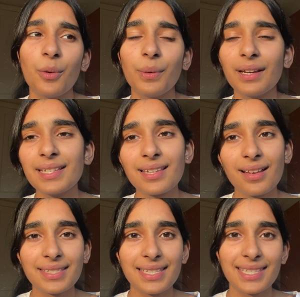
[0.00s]
when I
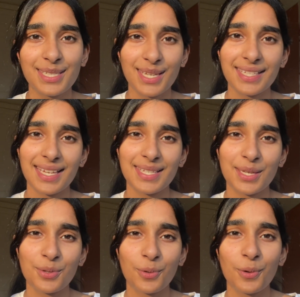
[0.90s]
started the
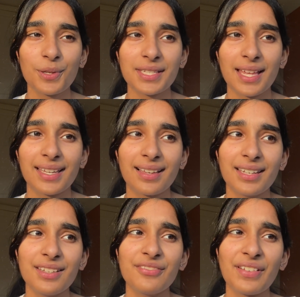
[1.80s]
GCSE course, I
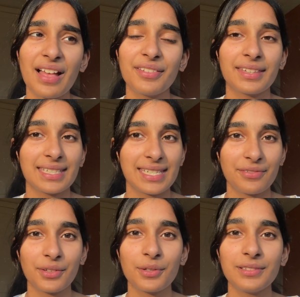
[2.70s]
kind of felt that the
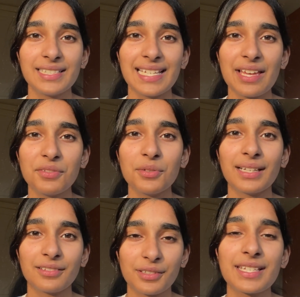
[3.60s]
difficulty level
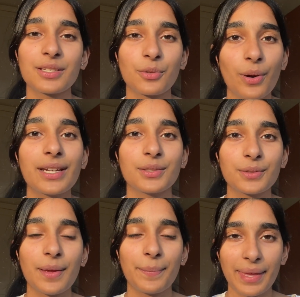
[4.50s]
increased quite
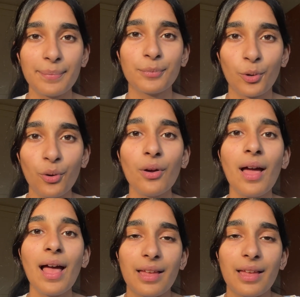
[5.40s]
a bit more.